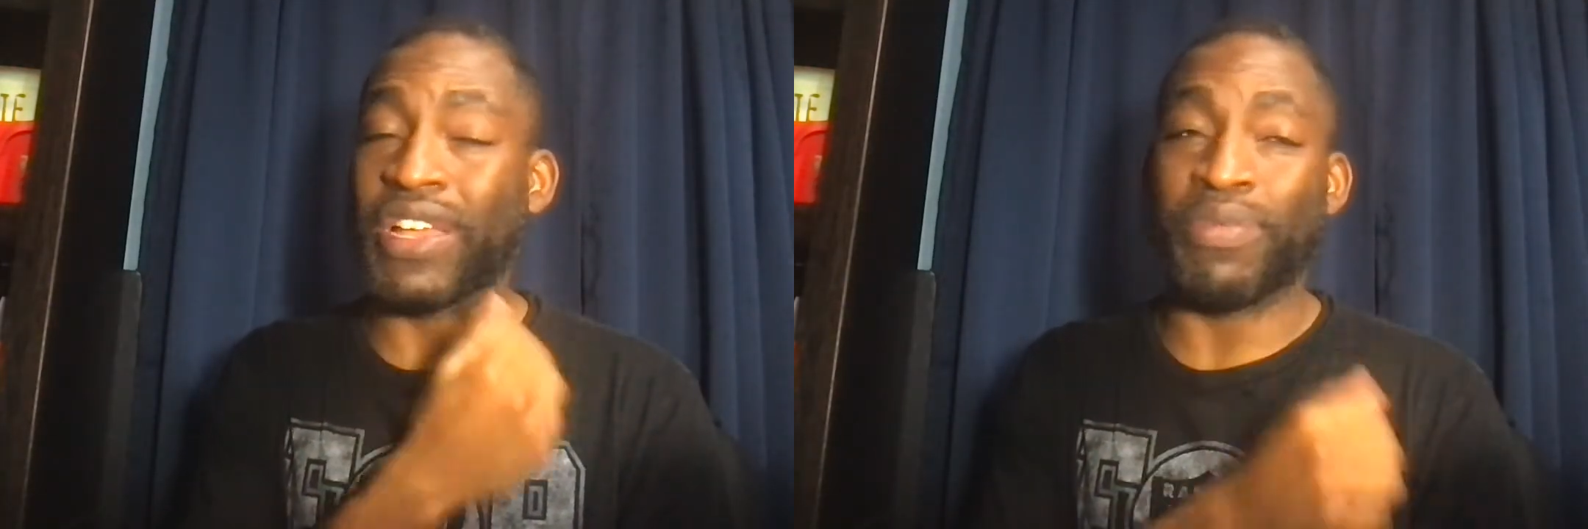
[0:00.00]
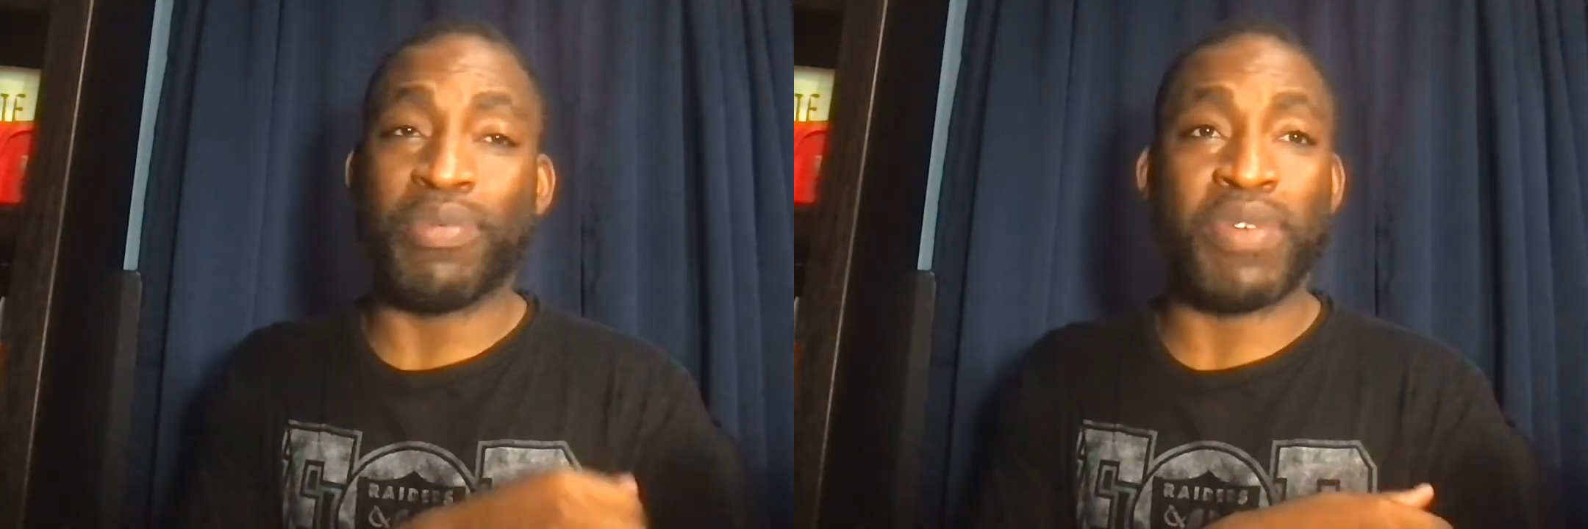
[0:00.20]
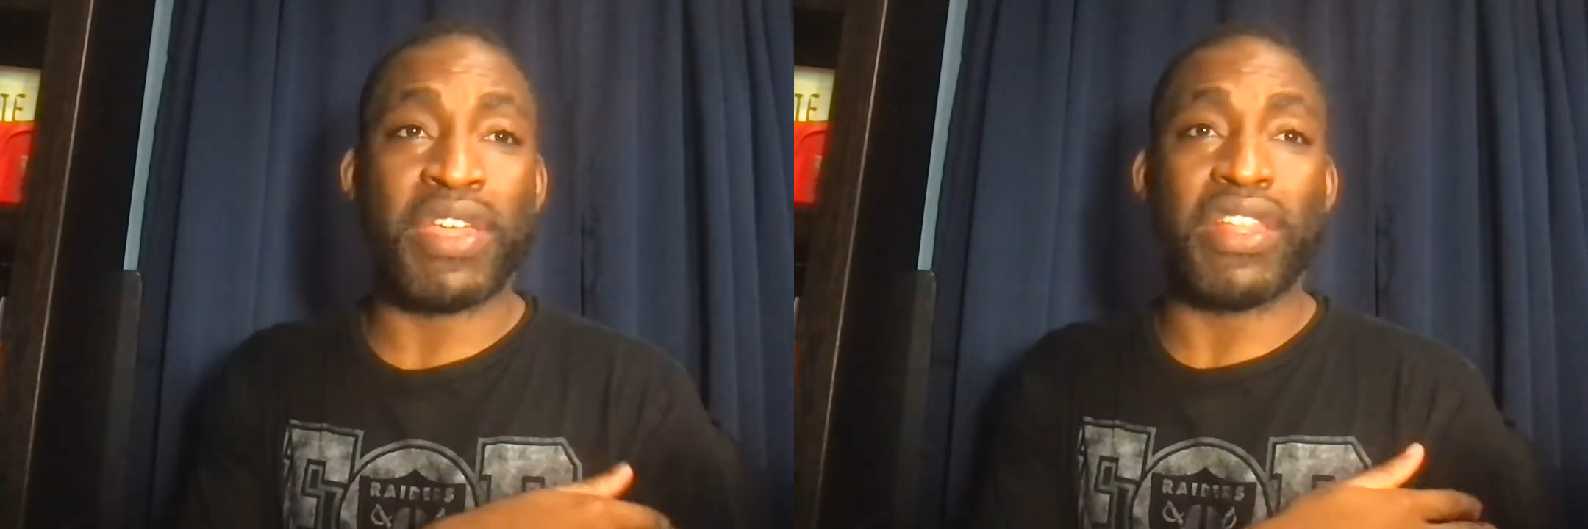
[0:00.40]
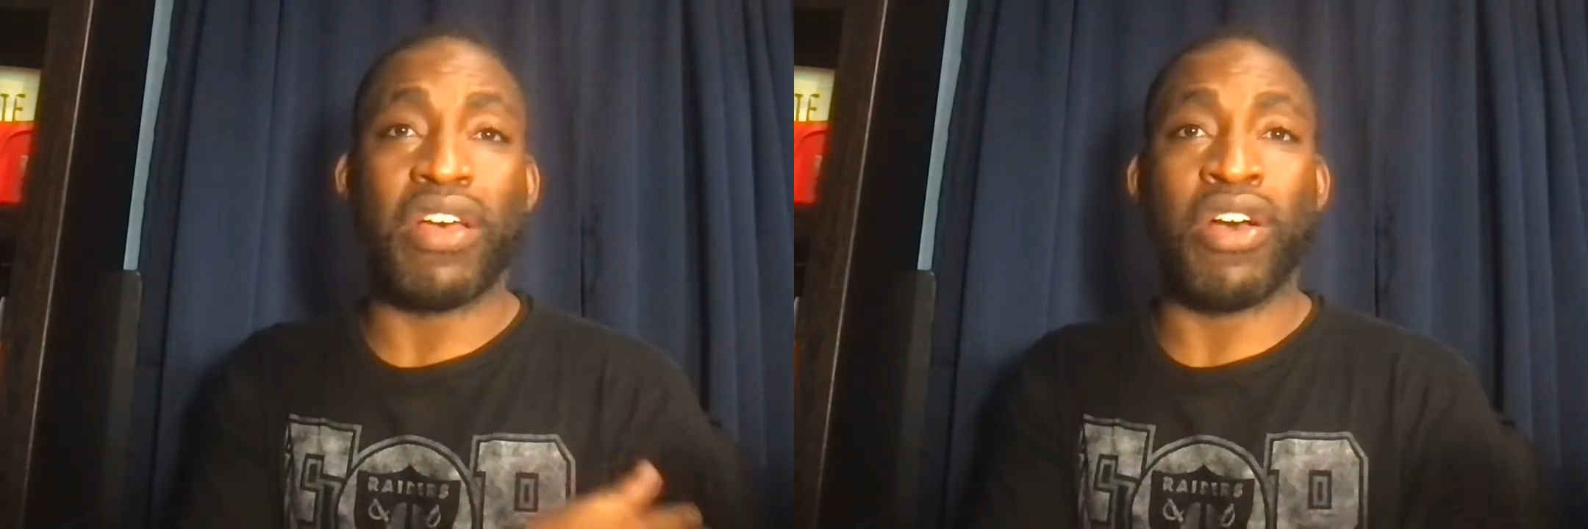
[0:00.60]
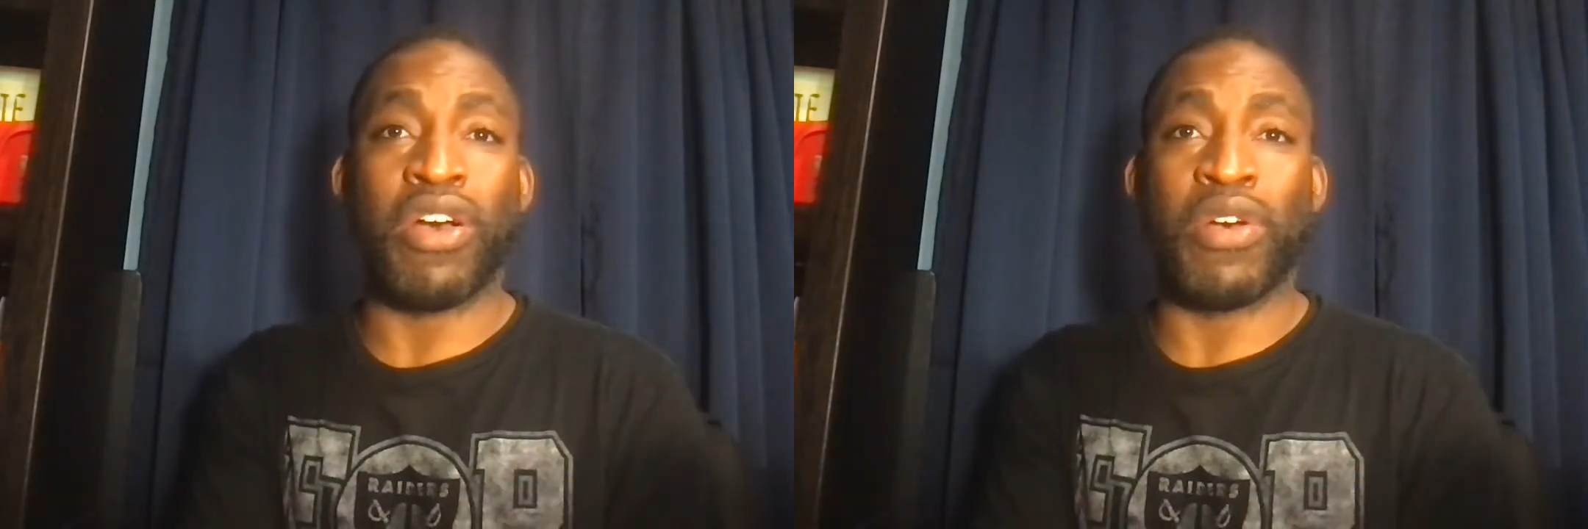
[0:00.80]
implement
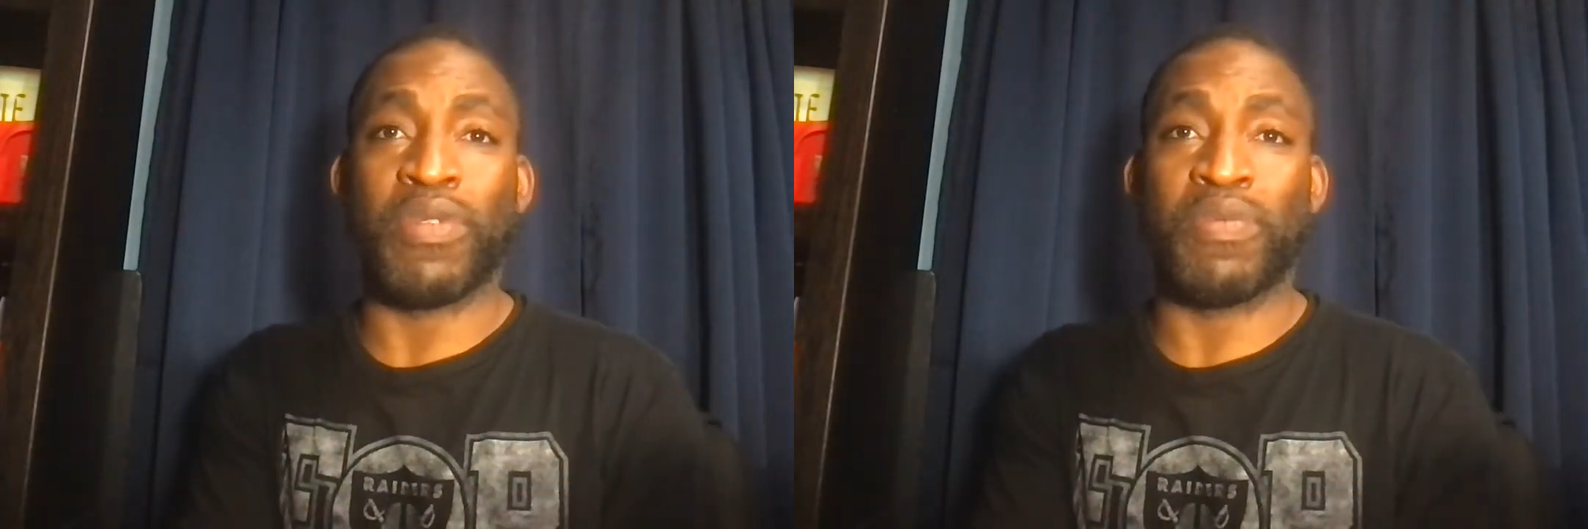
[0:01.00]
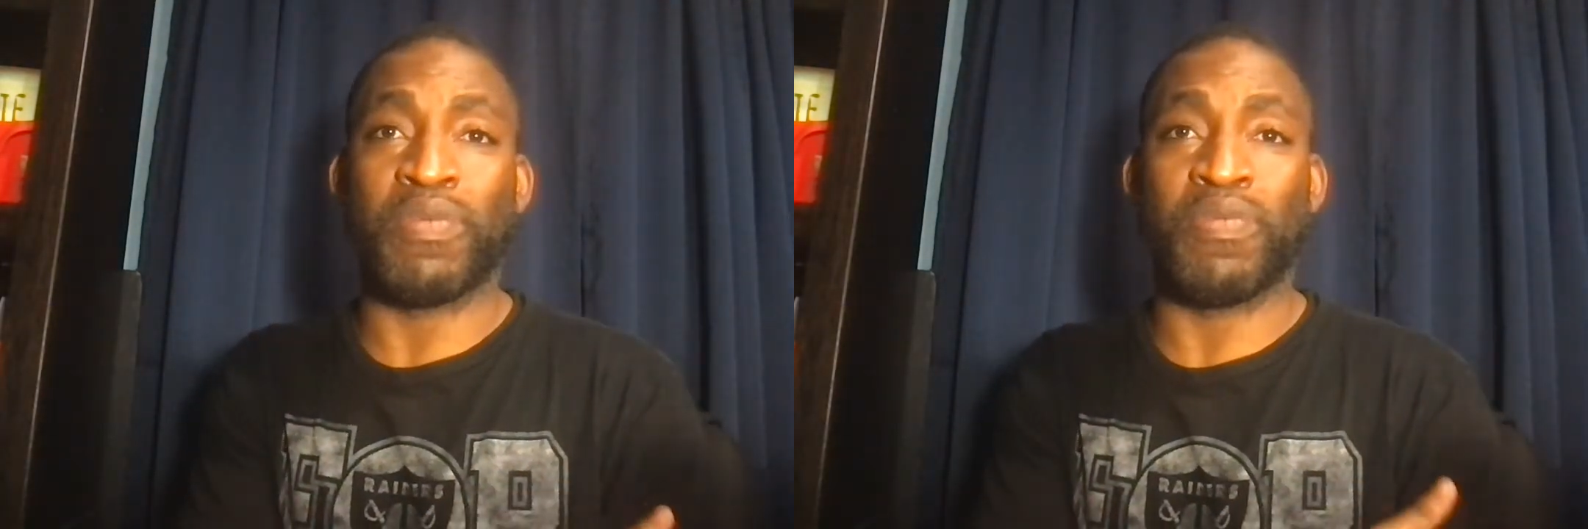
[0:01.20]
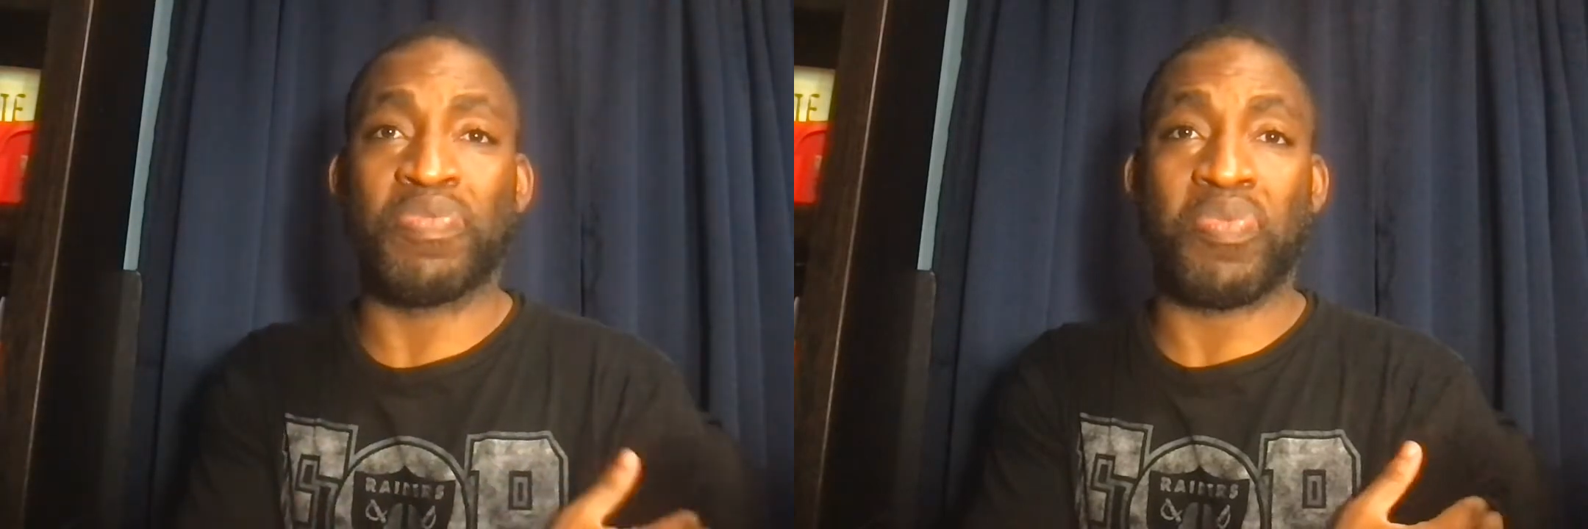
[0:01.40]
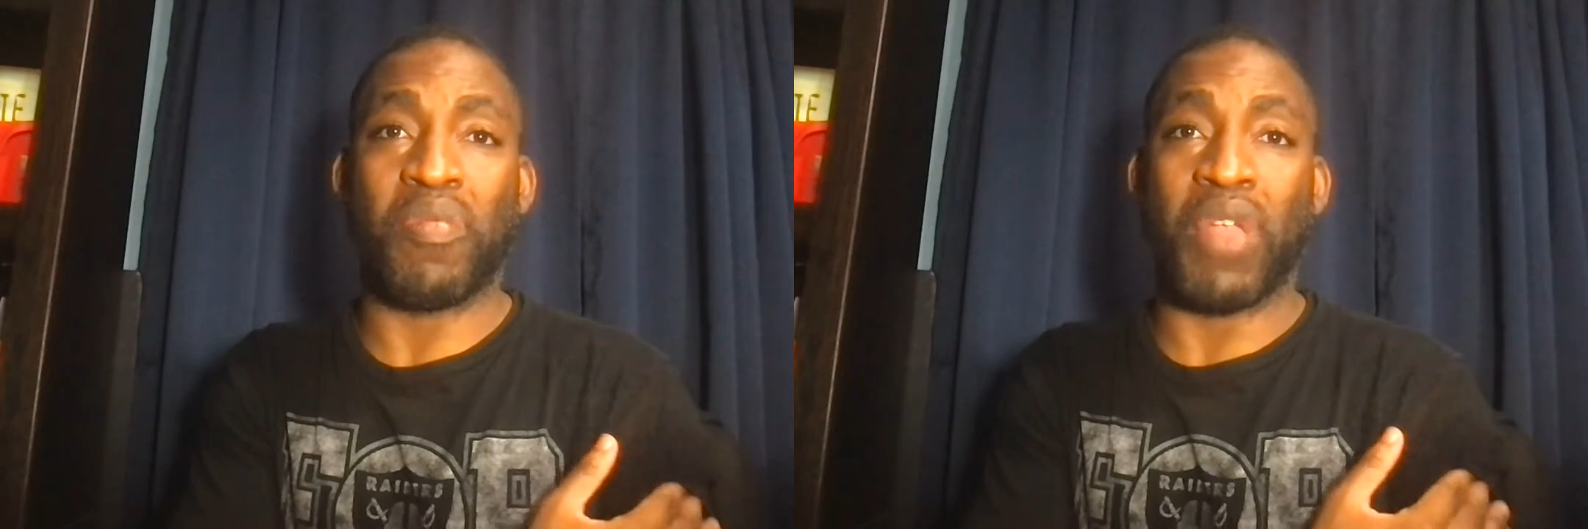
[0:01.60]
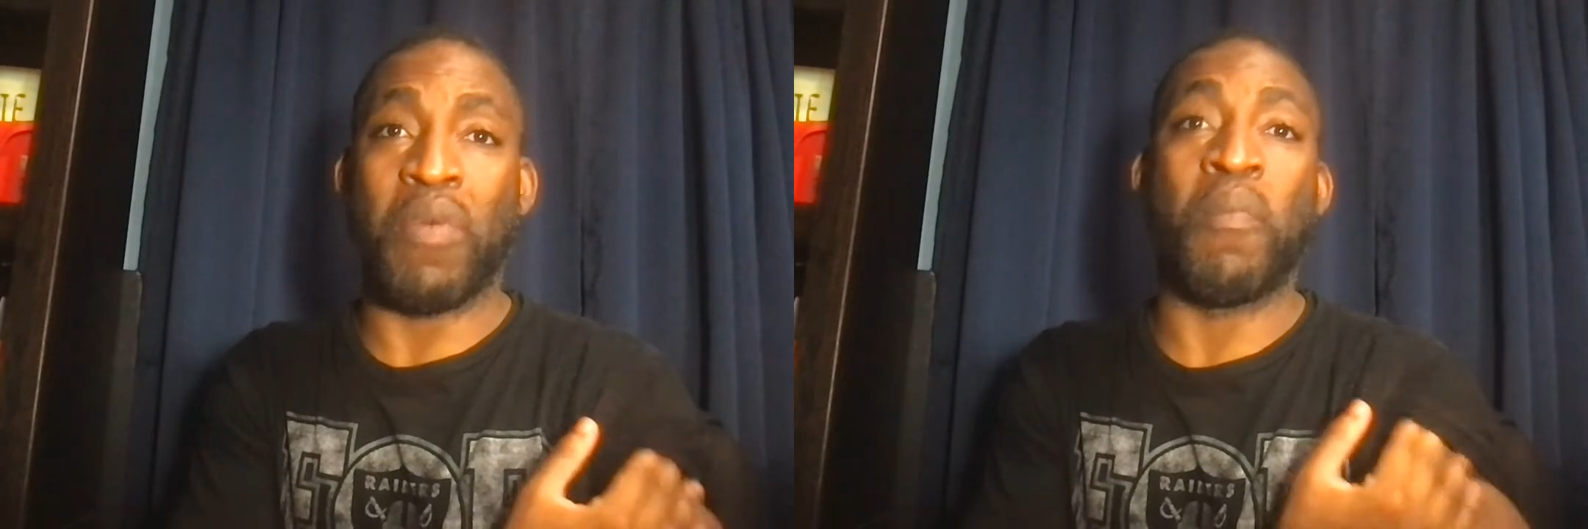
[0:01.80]

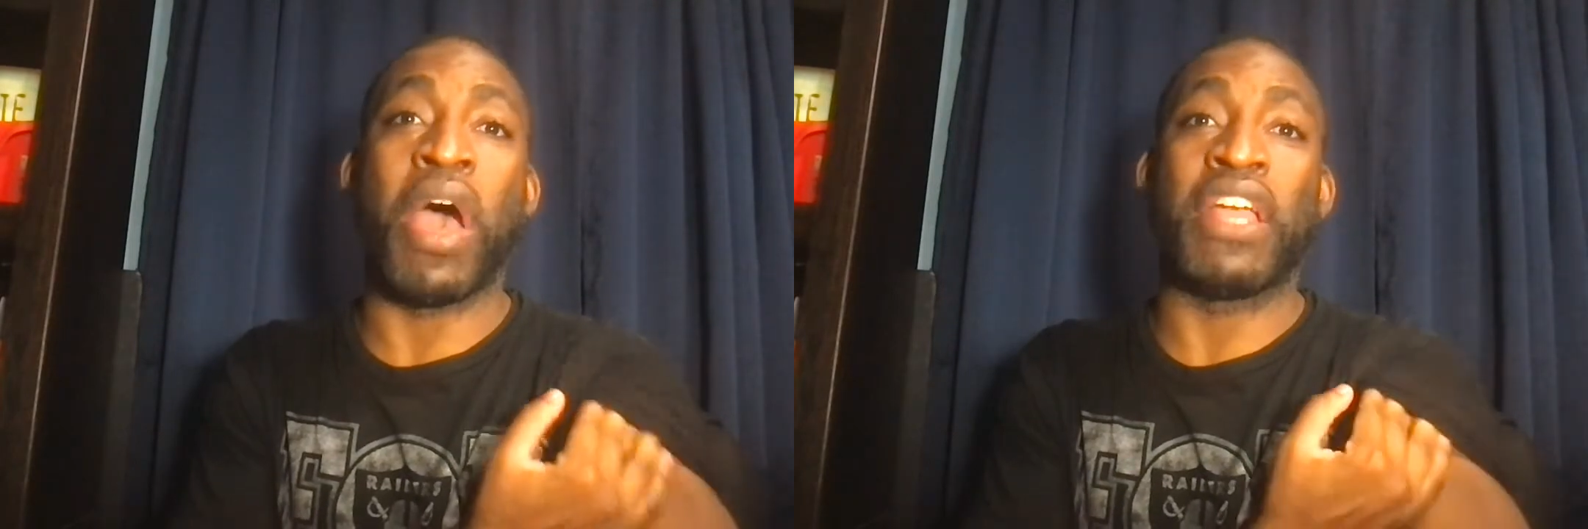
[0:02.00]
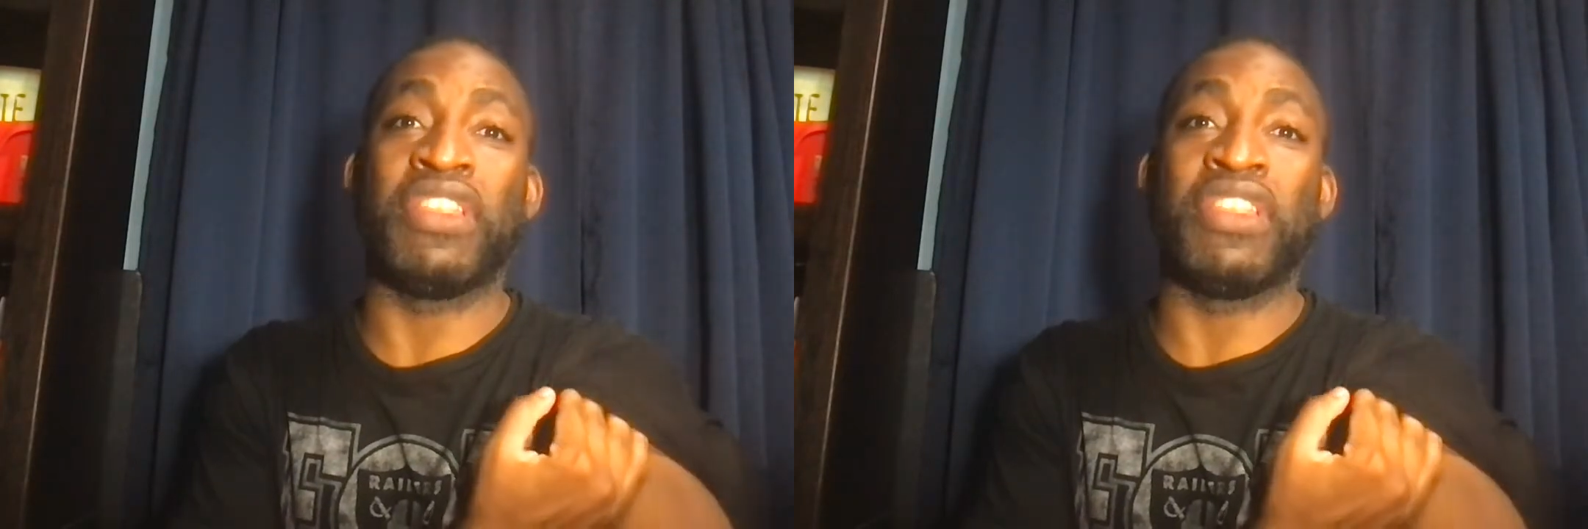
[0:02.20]
my